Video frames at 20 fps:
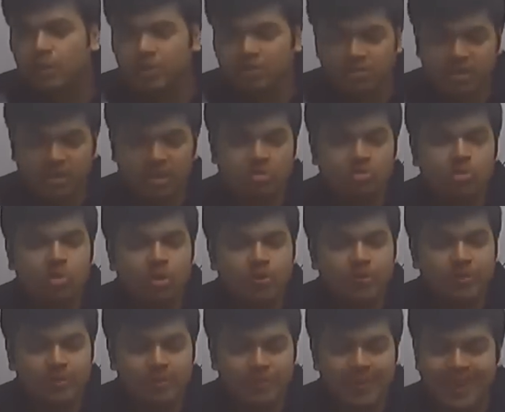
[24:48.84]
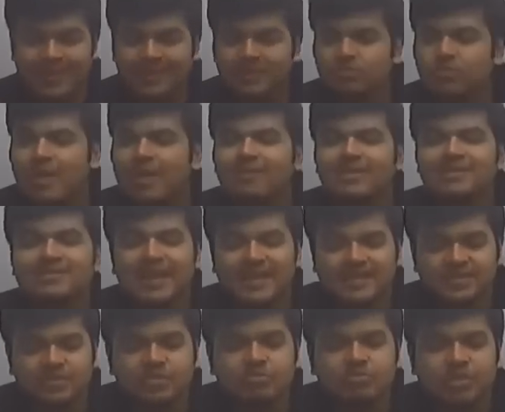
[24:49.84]
duty, on gold we were planning to have
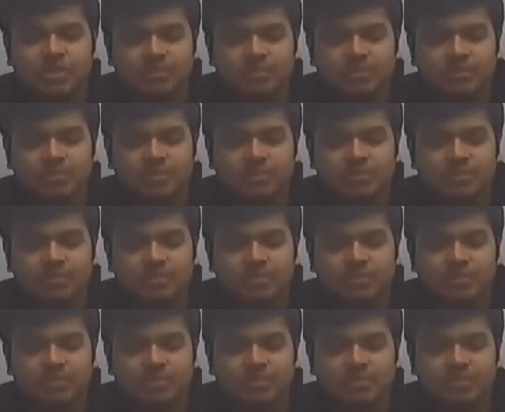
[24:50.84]
excise duty